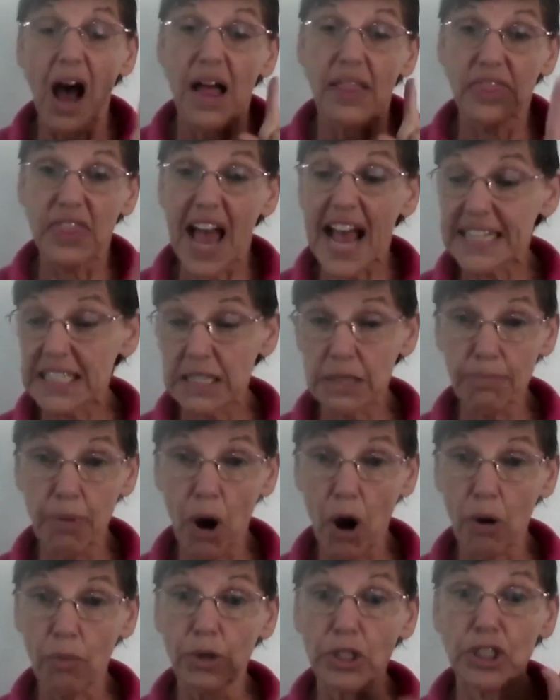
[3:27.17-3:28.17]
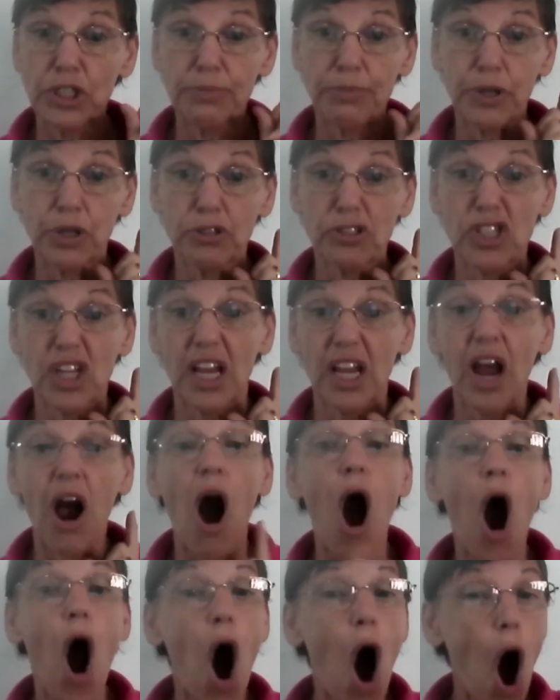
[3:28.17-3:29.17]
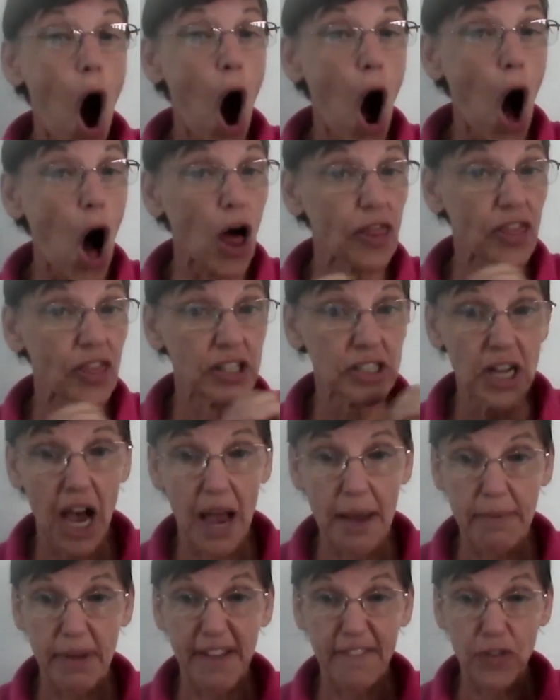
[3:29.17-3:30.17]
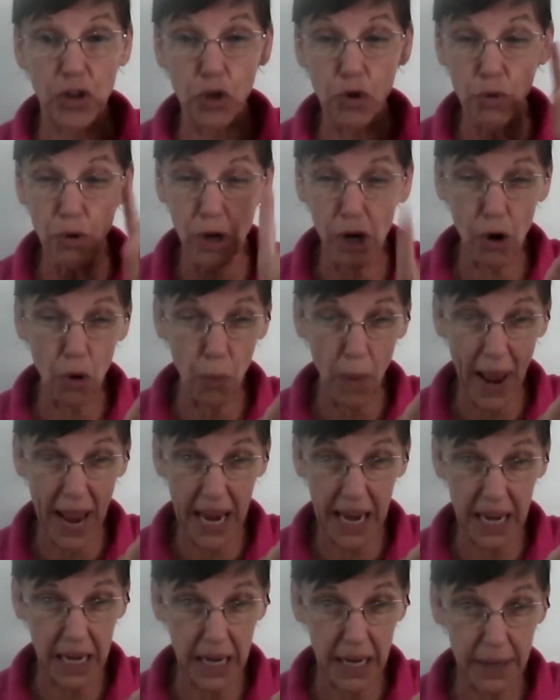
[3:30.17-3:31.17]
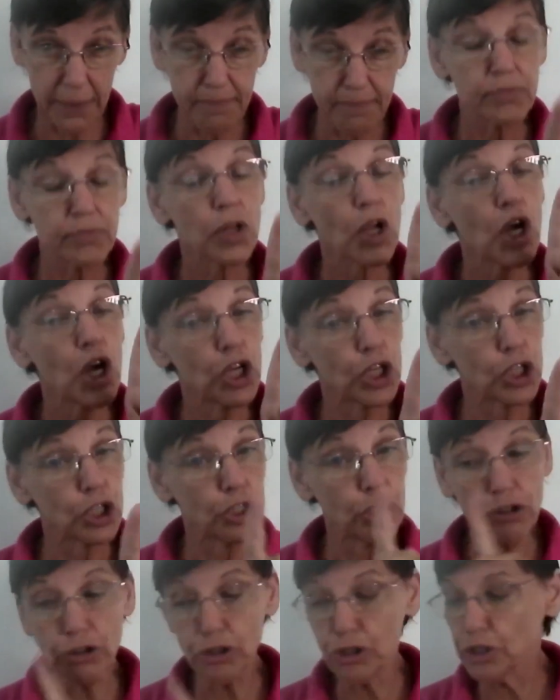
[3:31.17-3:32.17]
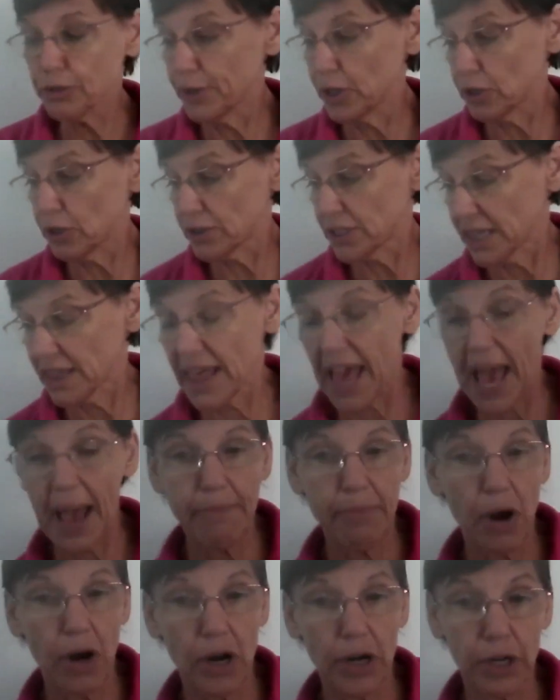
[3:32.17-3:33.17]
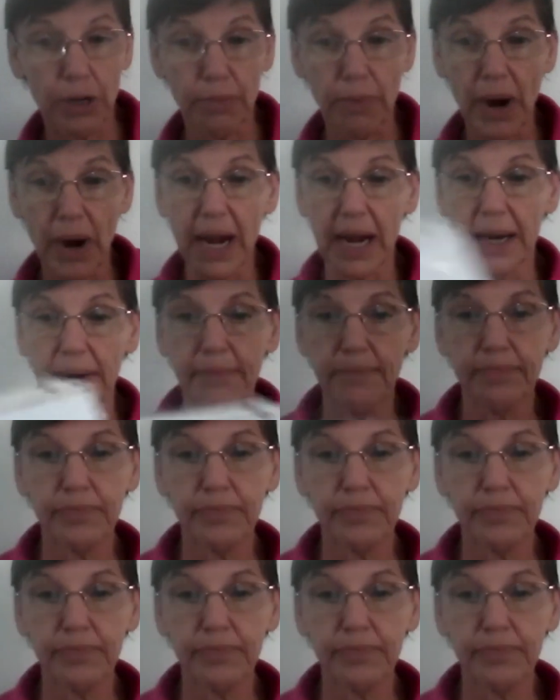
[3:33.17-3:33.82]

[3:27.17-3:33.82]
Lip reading: That's the part we should be using all the time. If you are awake, you should be using that part of your brain.